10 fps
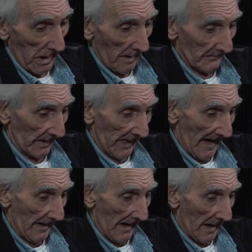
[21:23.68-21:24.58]

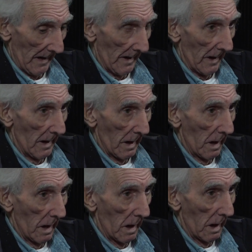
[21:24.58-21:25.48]
How many
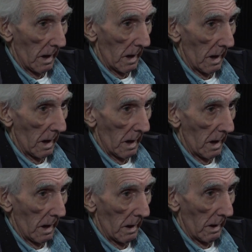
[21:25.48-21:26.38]
commercials over the
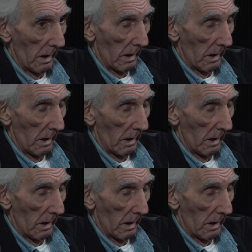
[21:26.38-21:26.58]
years do you